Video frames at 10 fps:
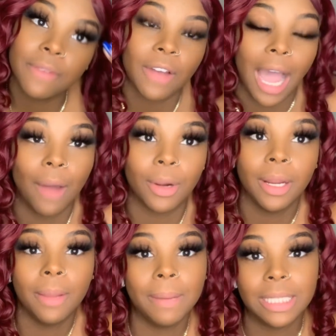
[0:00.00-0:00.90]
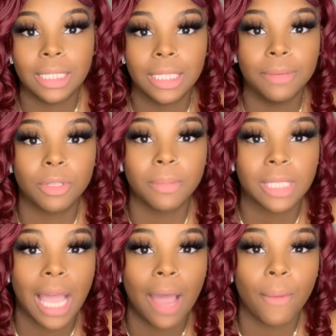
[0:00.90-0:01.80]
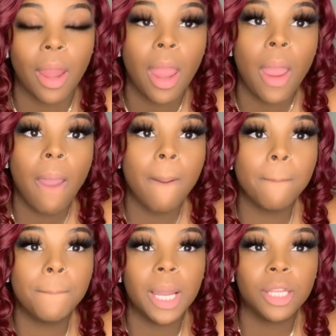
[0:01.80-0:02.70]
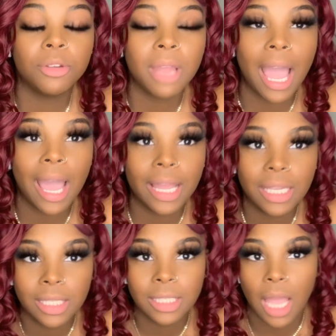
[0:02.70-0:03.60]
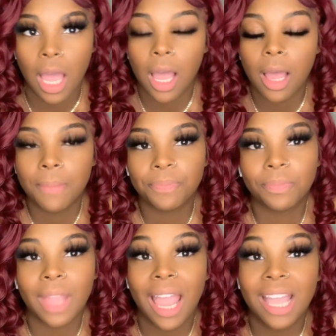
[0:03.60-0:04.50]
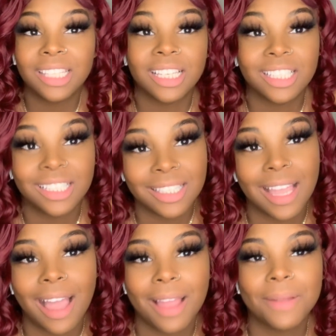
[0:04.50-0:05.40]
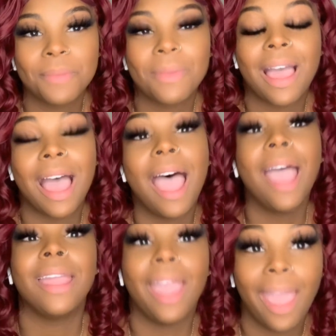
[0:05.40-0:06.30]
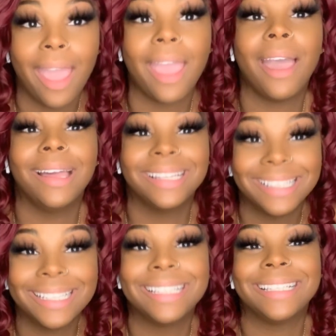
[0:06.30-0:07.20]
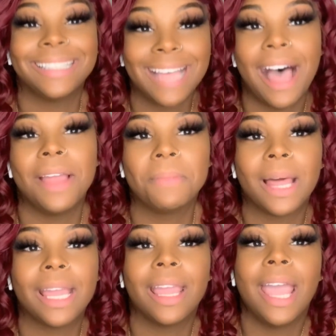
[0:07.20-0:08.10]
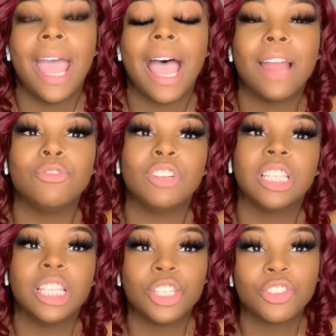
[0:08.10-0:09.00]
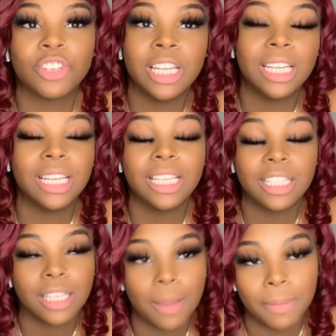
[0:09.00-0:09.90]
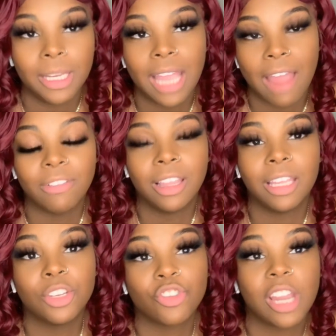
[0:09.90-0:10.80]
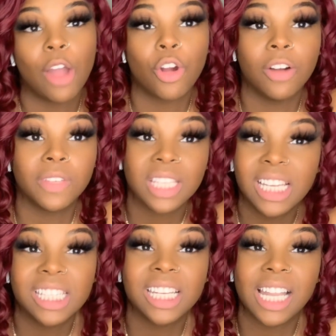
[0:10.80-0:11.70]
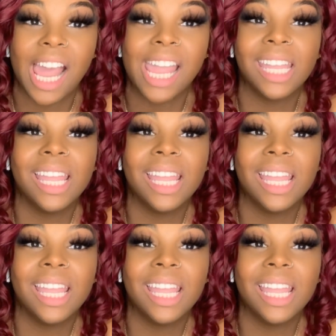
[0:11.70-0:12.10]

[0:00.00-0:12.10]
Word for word: for an hour. Basically, it was almost an hour. But you guys, um, I had such a good time. I had a good time. Like, I really enjoyed his company. I really enjoyed our conversation. Like,